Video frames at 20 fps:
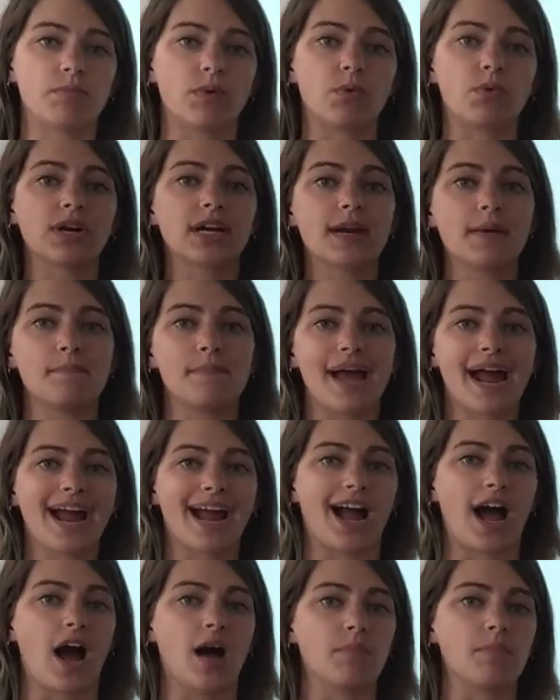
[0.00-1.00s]
but we're gonna back
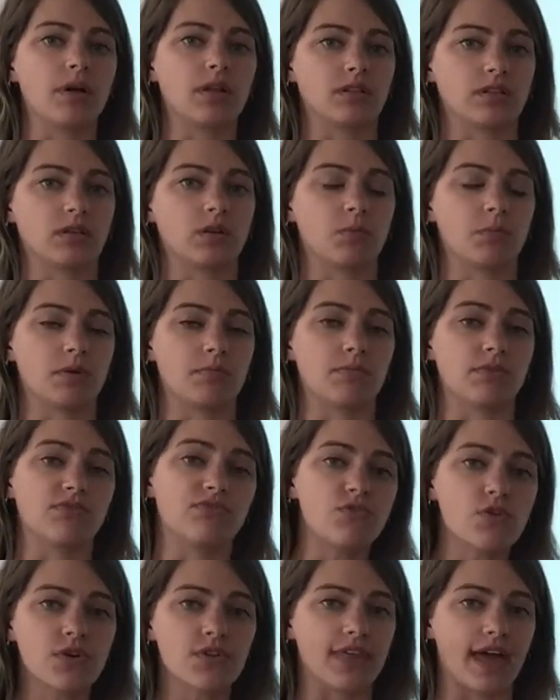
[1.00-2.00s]
up a little bit
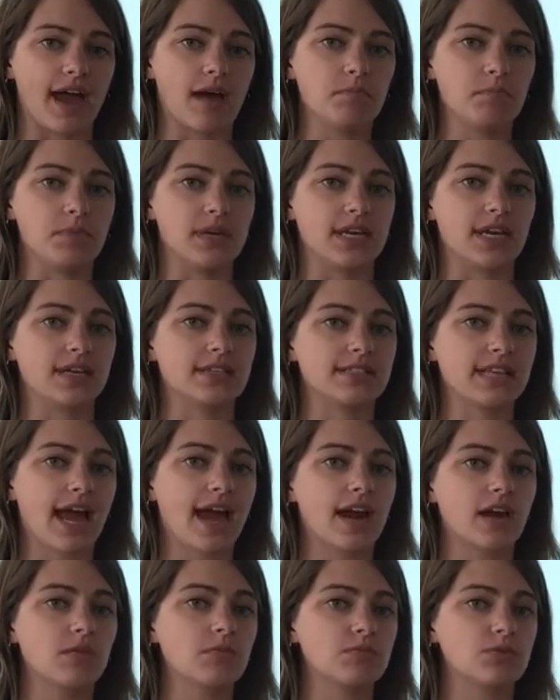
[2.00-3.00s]
before that because
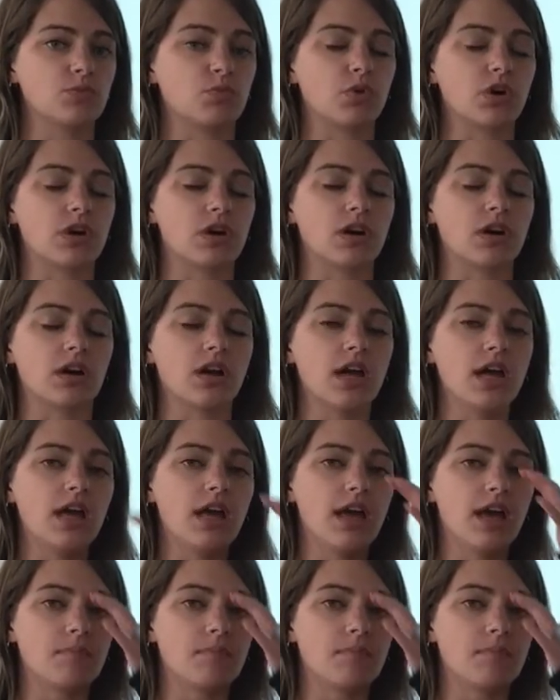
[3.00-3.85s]
atoms were